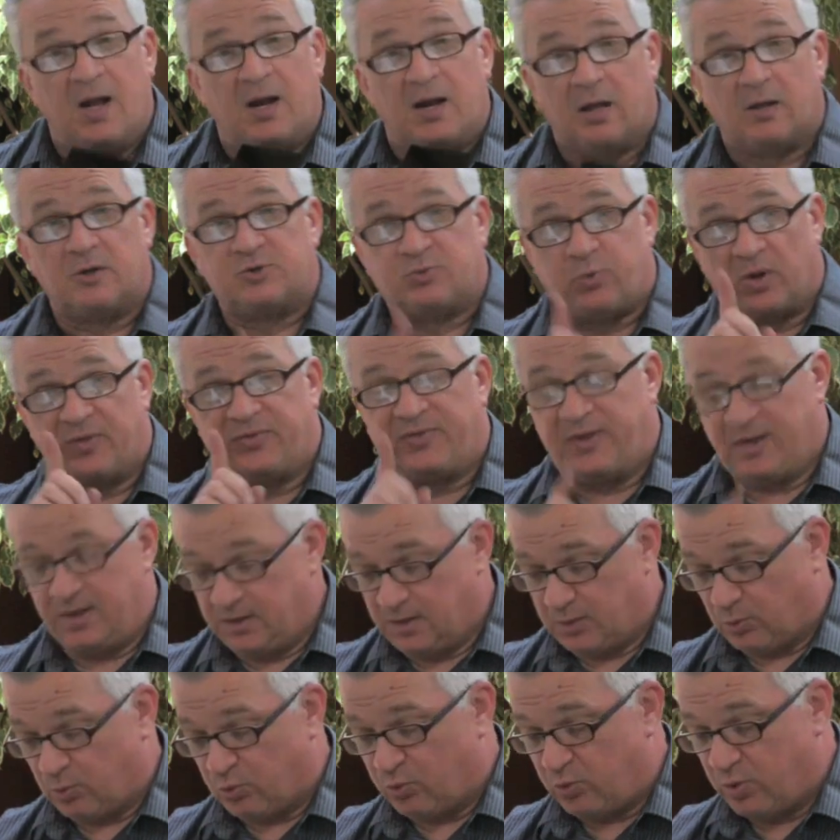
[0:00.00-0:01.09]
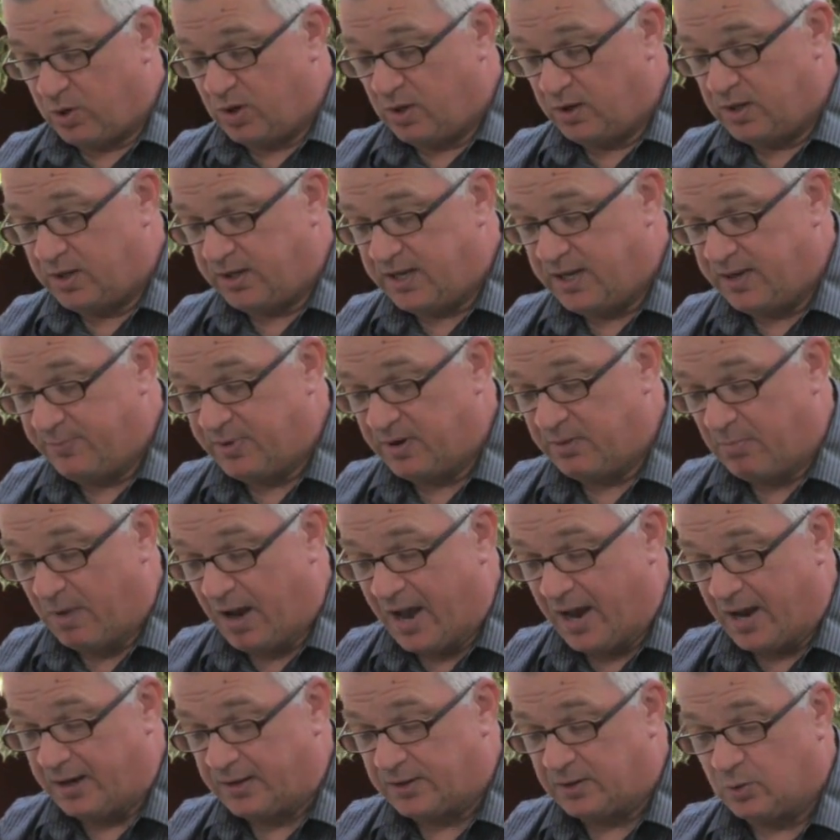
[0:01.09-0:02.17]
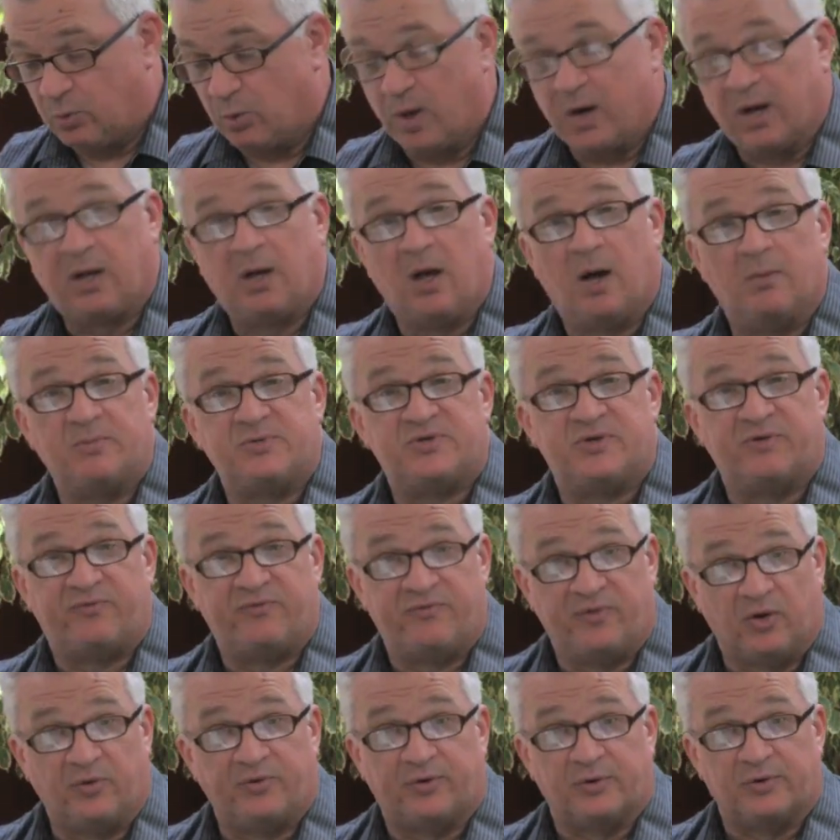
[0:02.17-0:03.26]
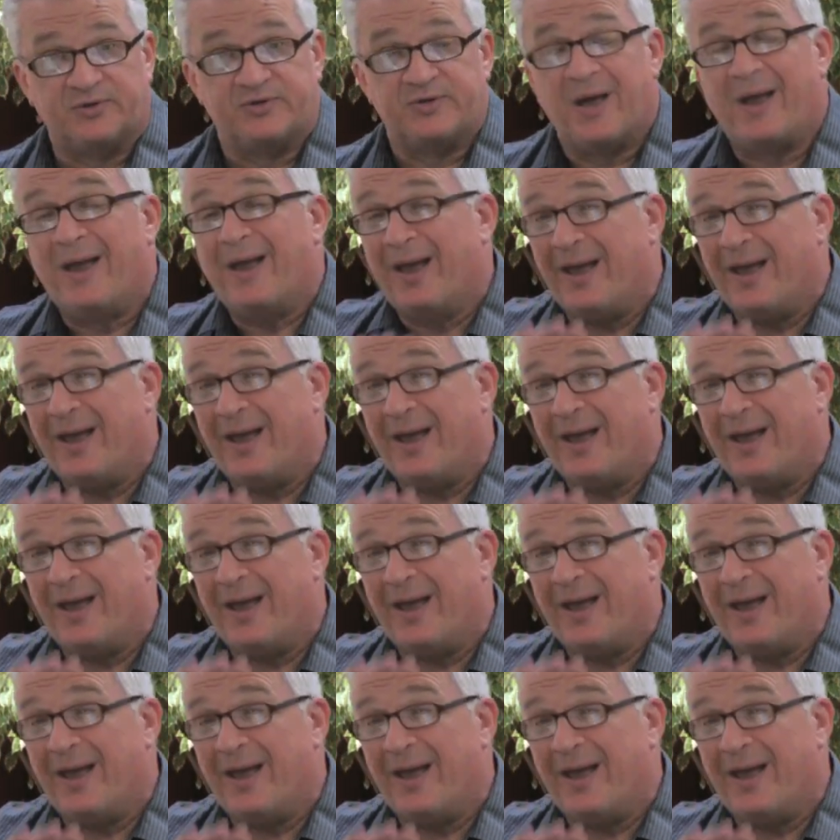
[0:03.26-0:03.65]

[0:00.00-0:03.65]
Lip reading: Now there's one thing to really keep in mind when it comes to filters,